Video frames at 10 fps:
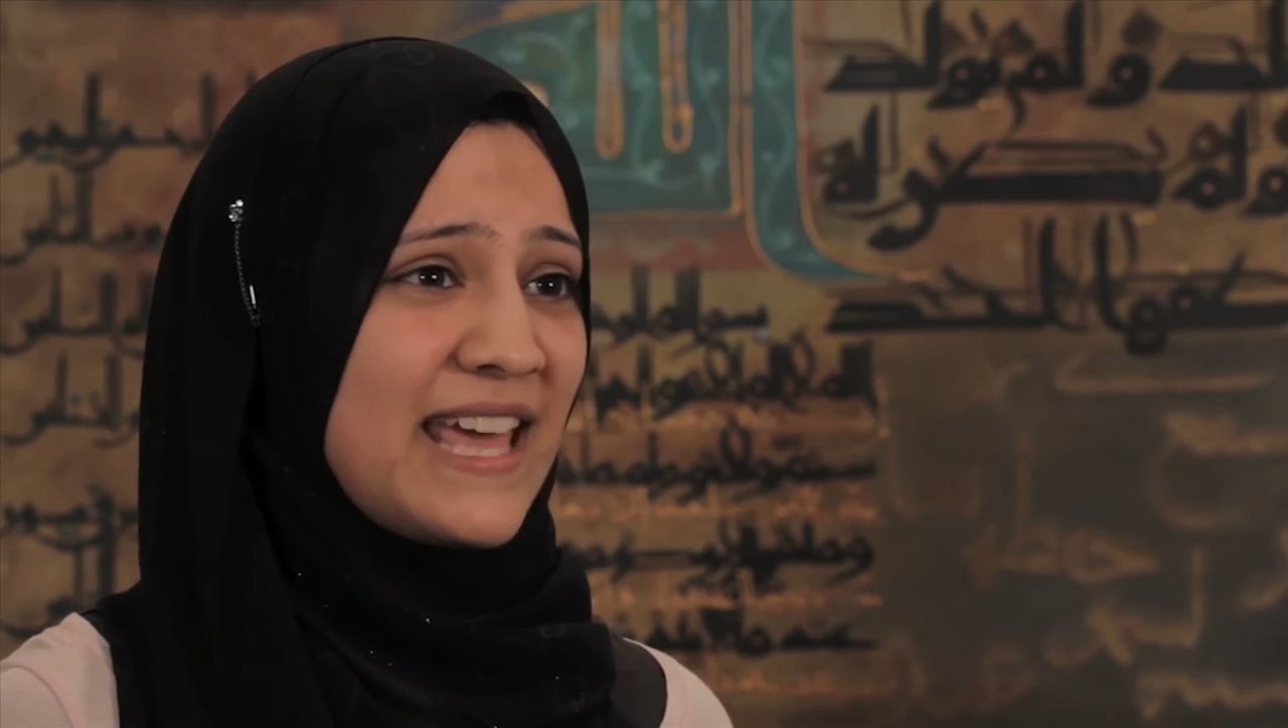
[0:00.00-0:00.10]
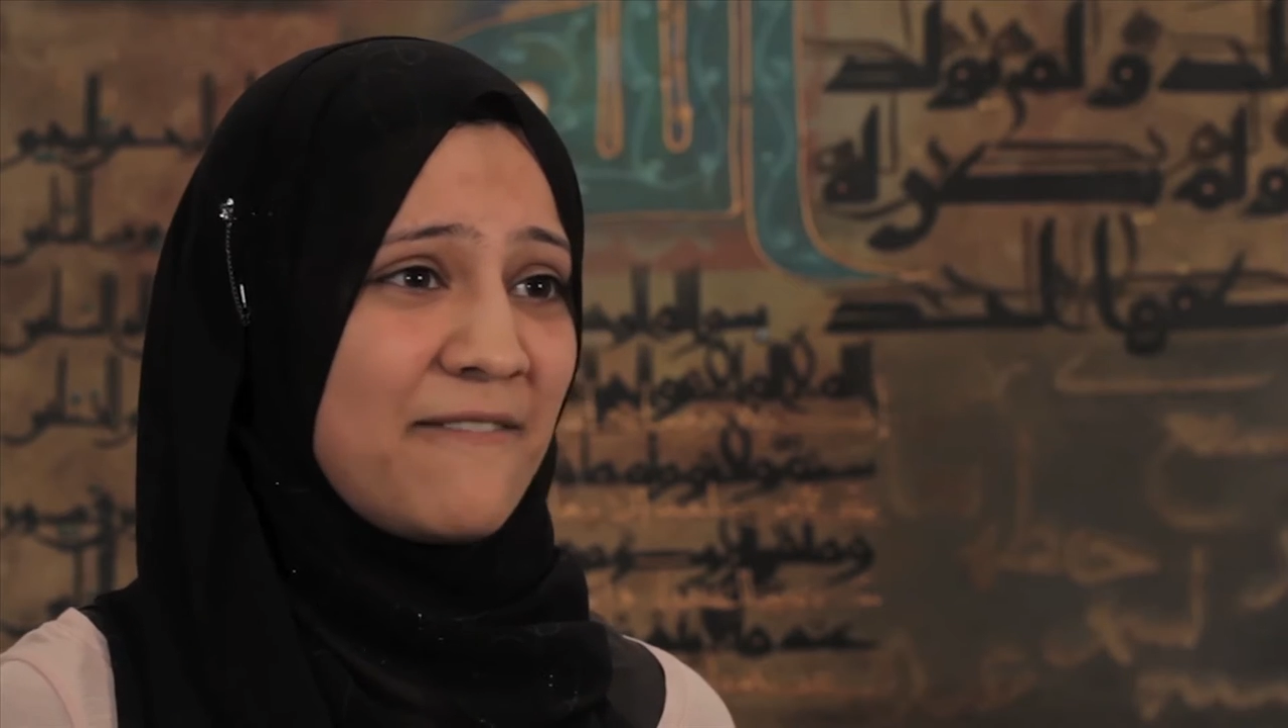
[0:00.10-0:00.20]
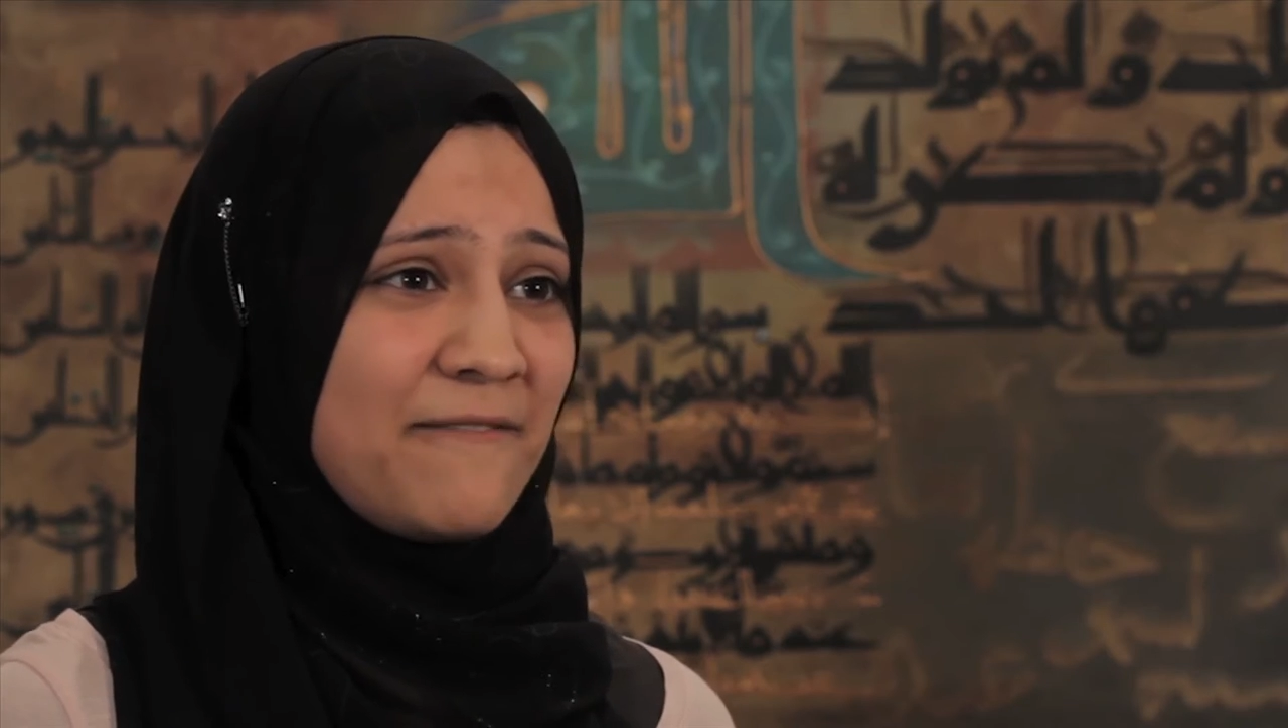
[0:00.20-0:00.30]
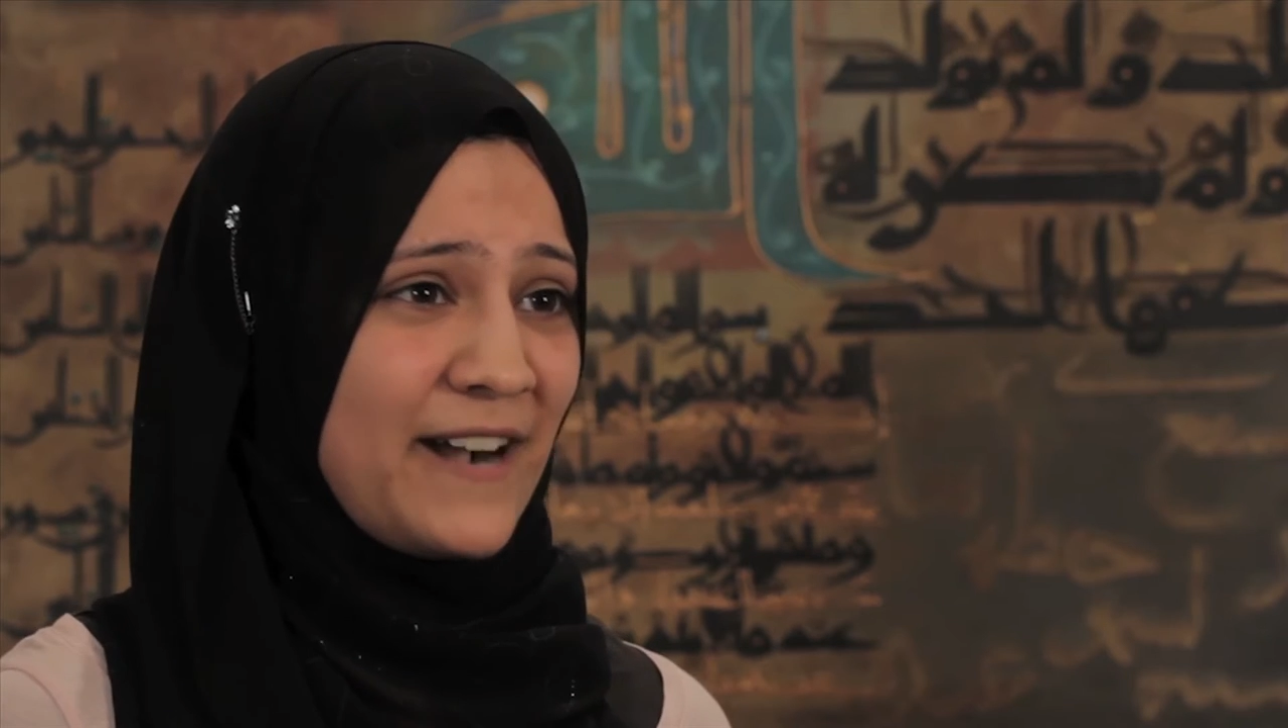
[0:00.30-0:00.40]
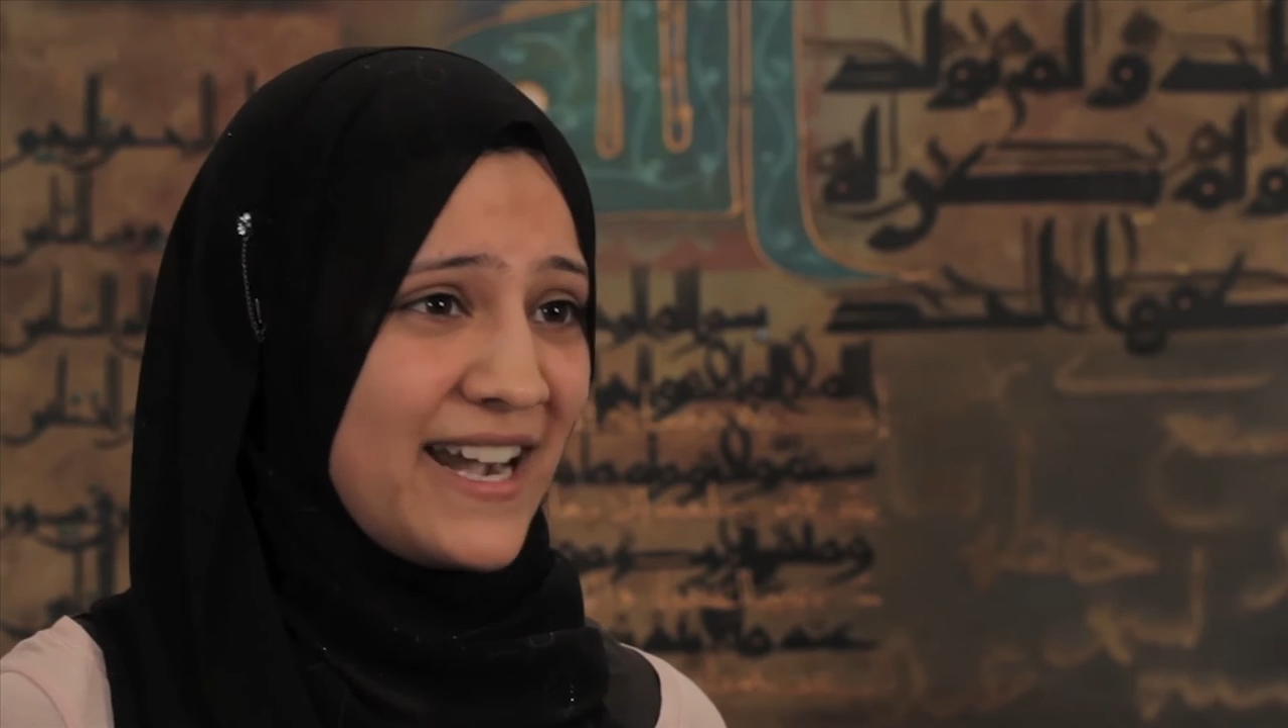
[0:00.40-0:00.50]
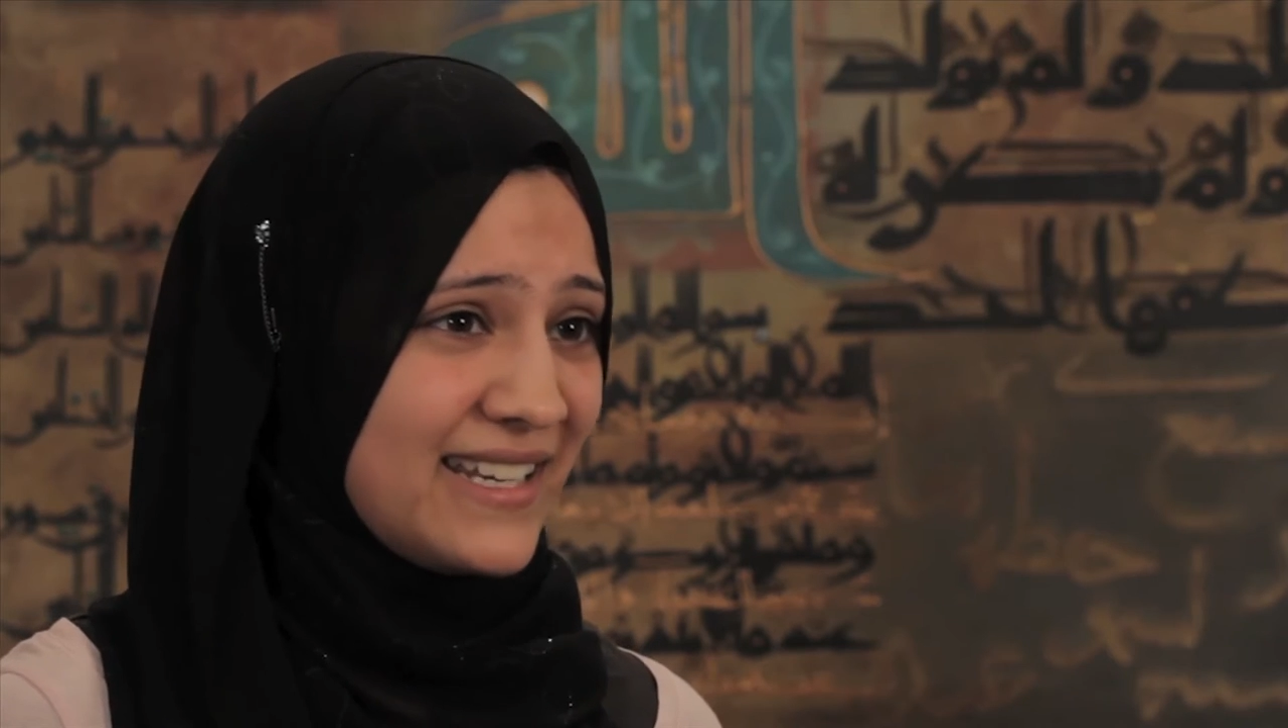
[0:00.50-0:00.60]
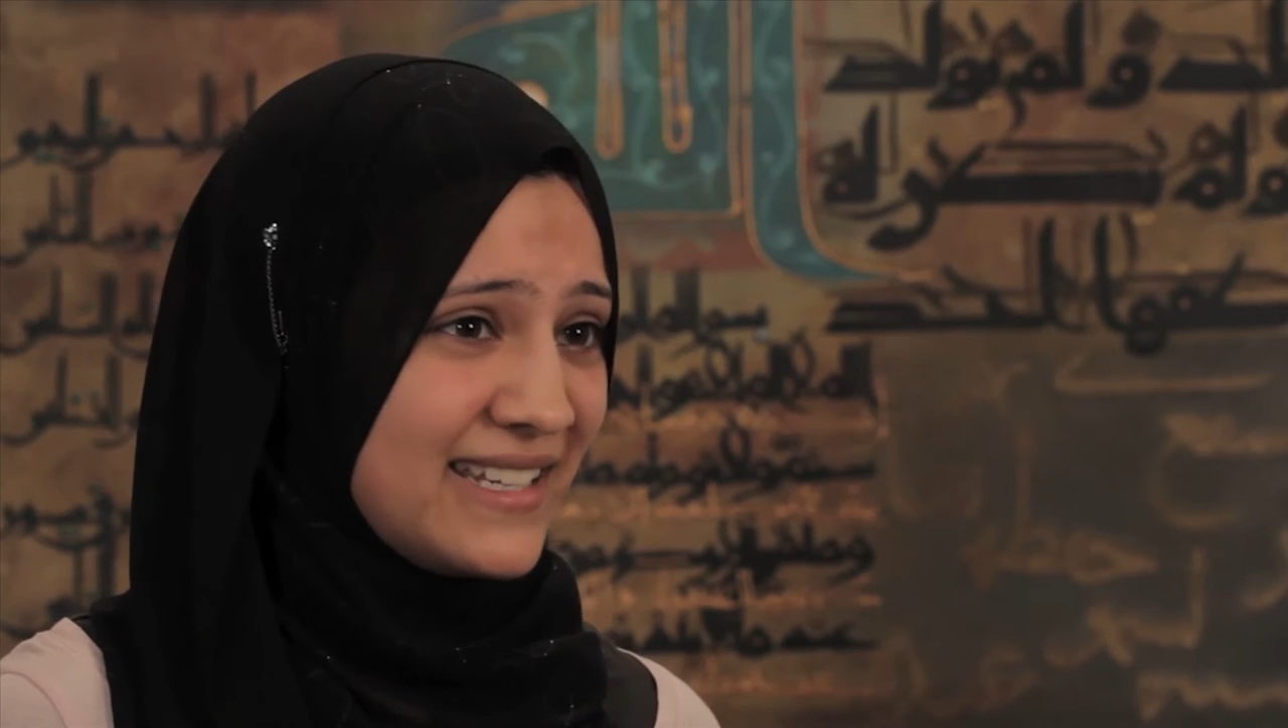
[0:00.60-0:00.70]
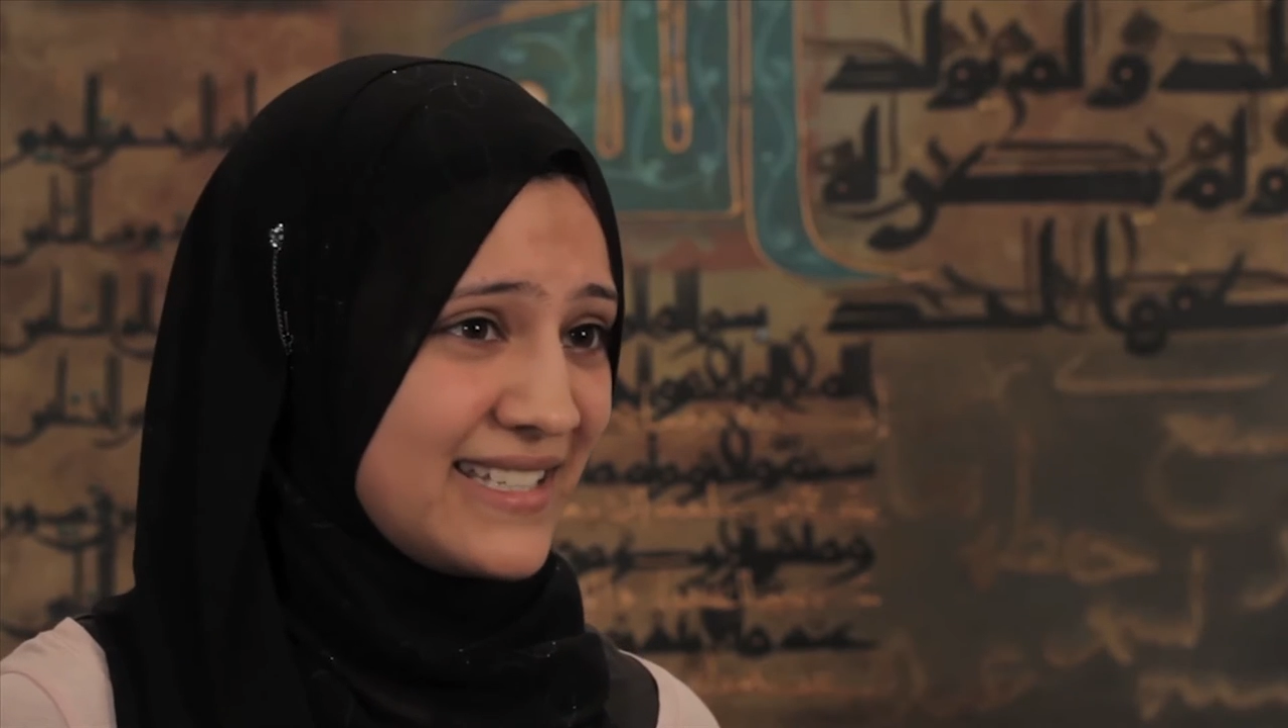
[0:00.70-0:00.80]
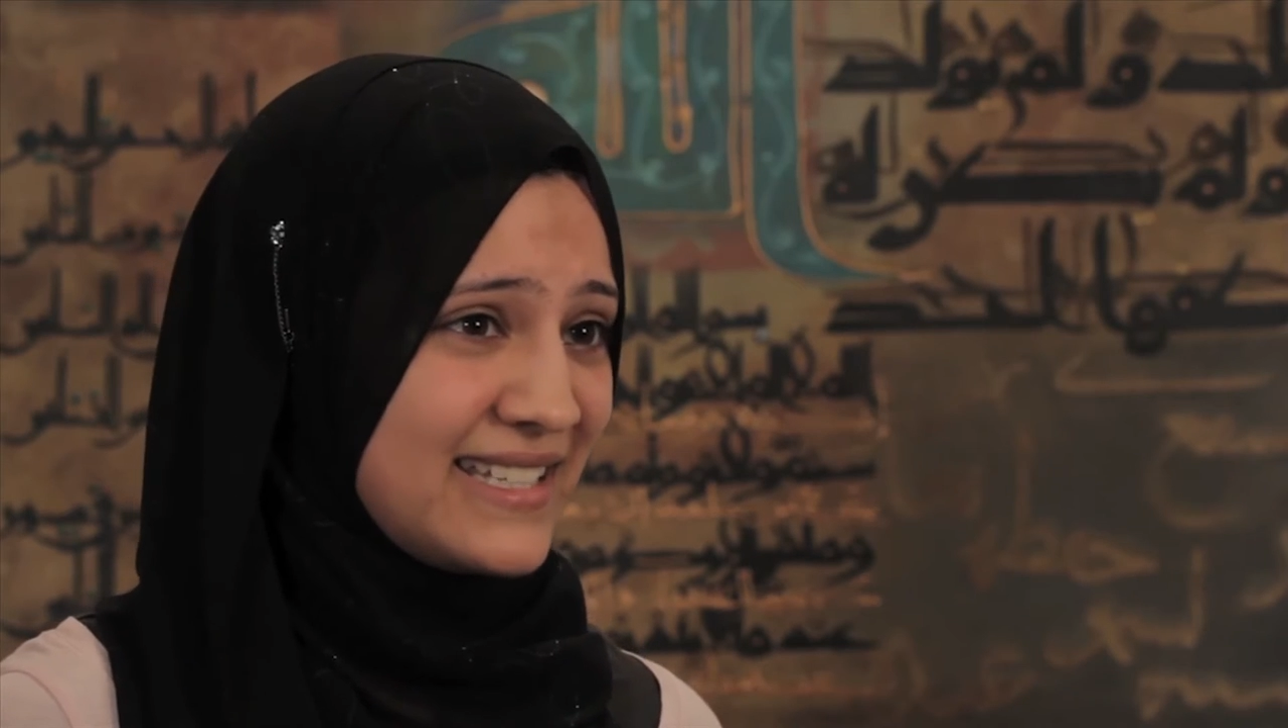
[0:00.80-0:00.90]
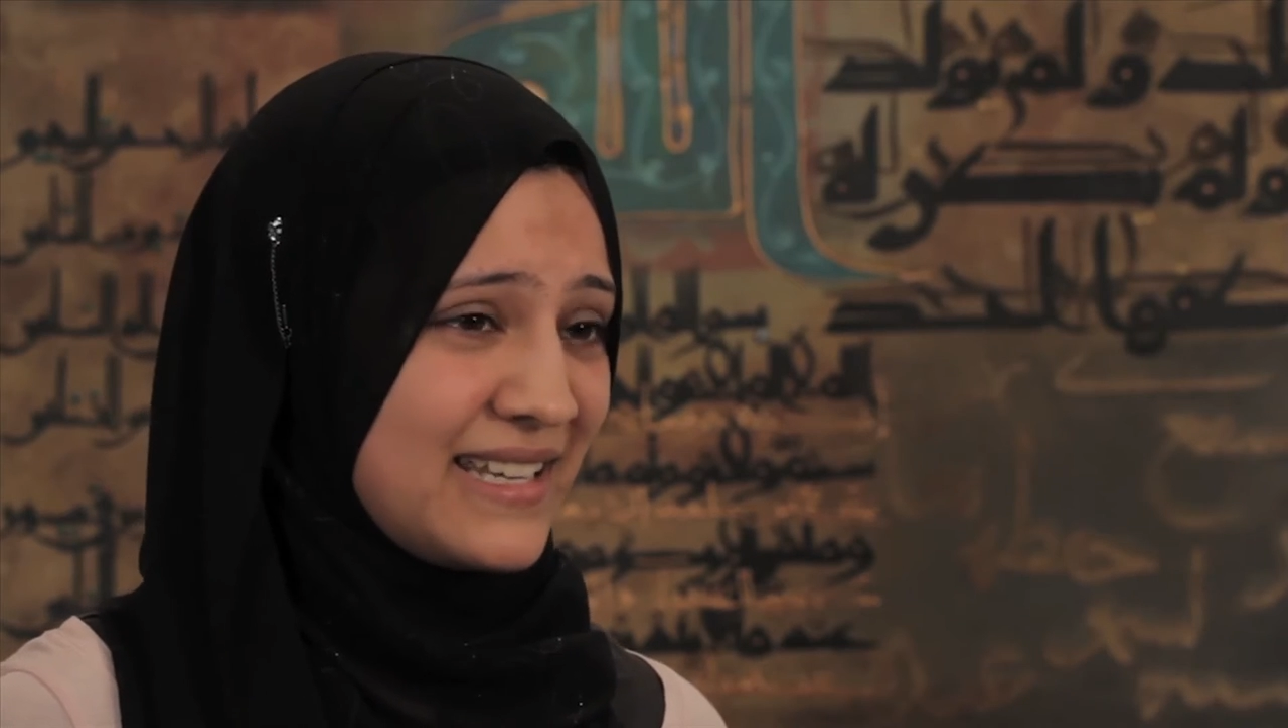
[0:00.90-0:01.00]
their
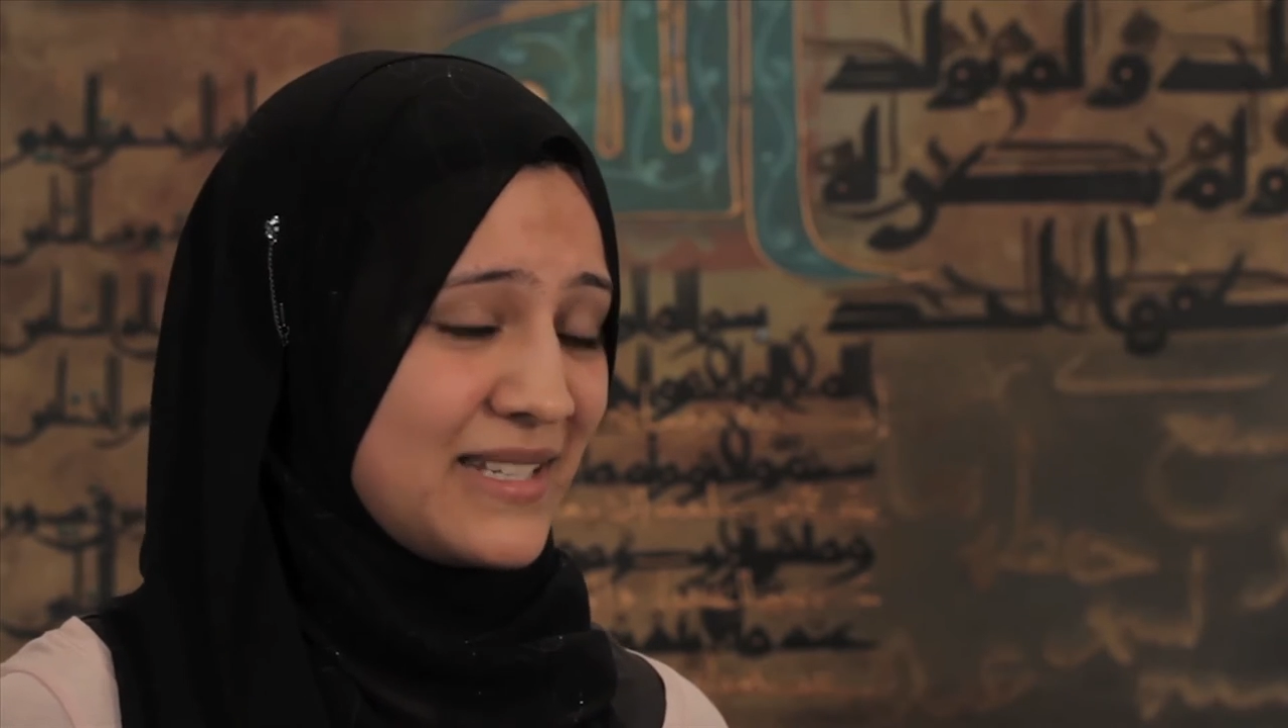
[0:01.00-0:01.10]
friends,